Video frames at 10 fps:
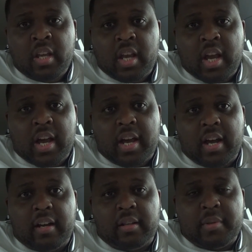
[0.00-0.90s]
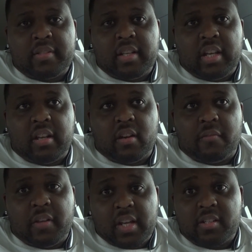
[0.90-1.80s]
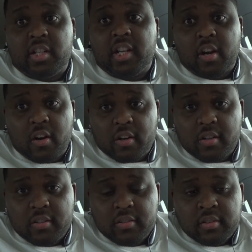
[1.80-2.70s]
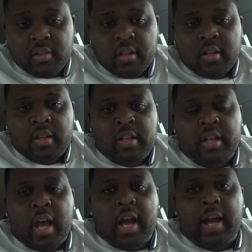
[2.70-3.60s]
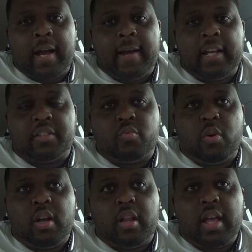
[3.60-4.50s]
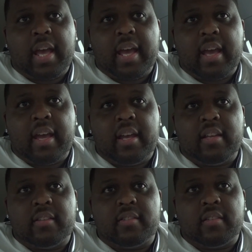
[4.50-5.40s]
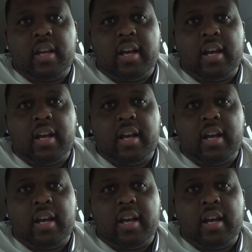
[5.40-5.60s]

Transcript: let me see here, VSG Kirk, as well as